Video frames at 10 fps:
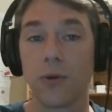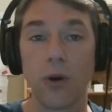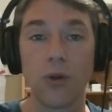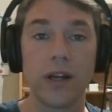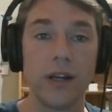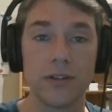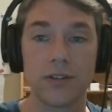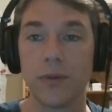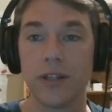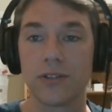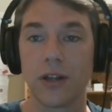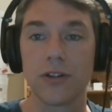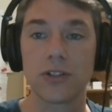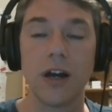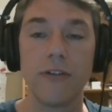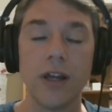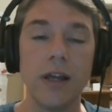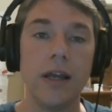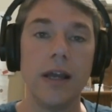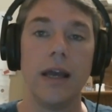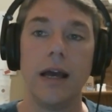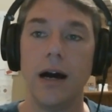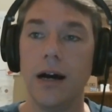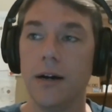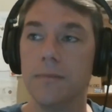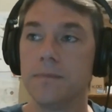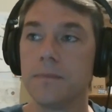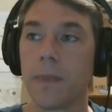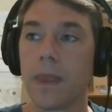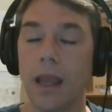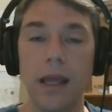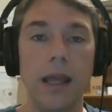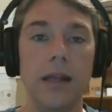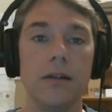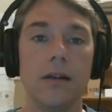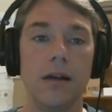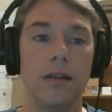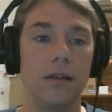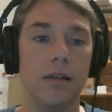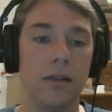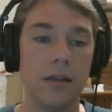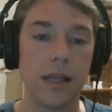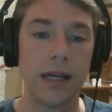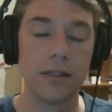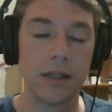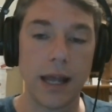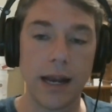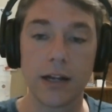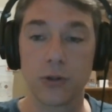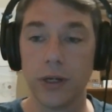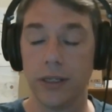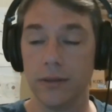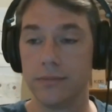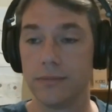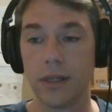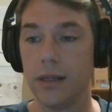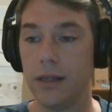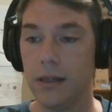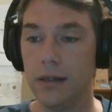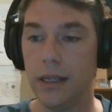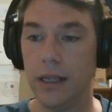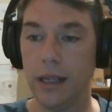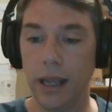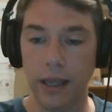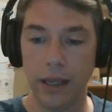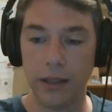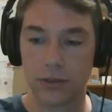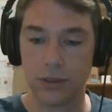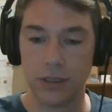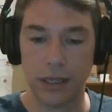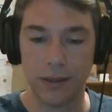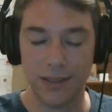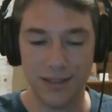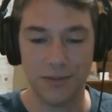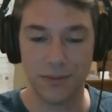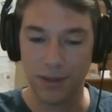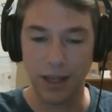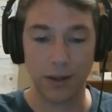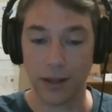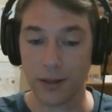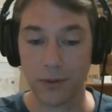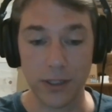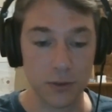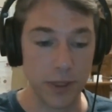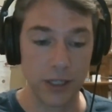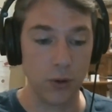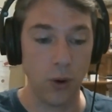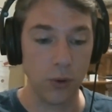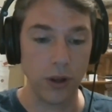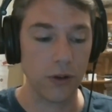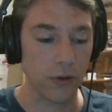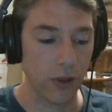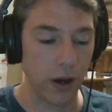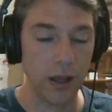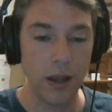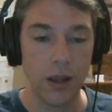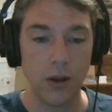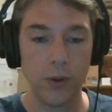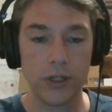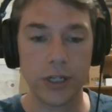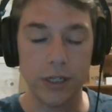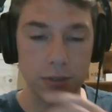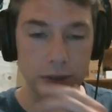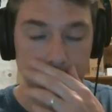to roll it into some of this other stuff. And that actually is, that leads me to a whole other thought, which is